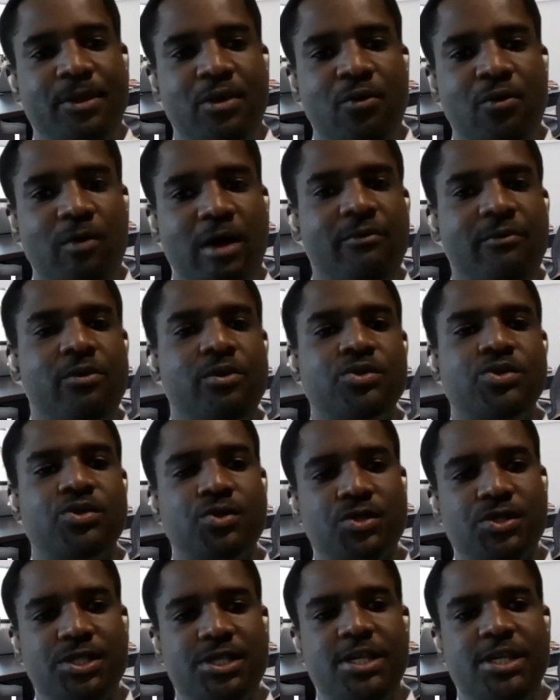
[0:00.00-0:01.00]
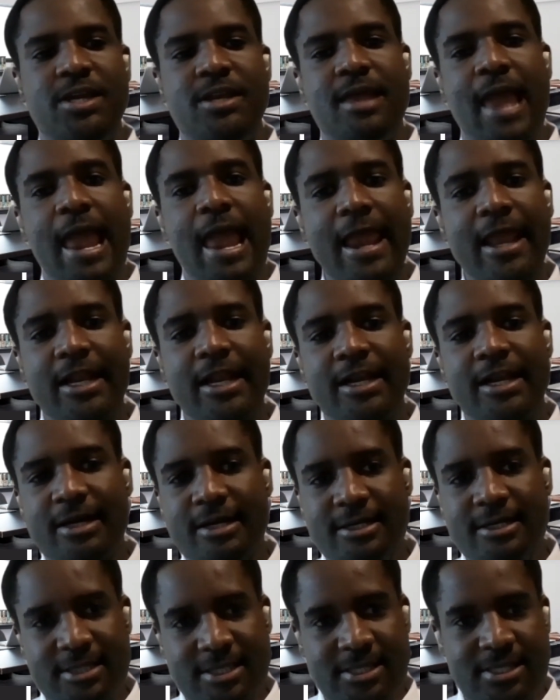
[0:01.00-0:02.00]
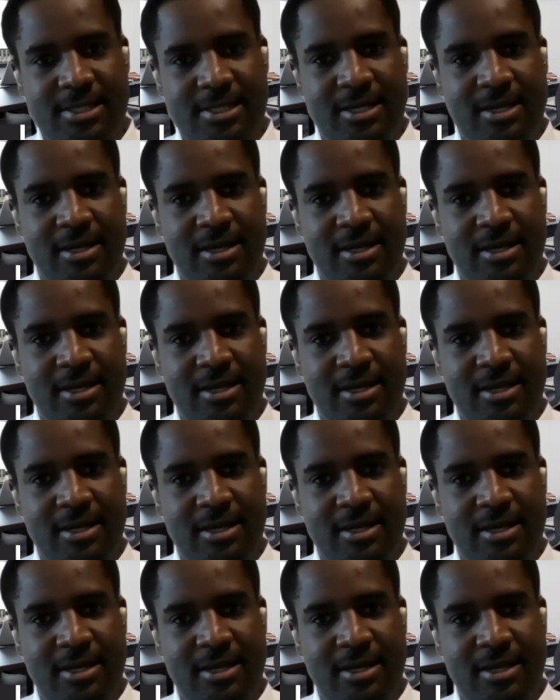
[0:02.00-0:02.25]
we have also seen the increase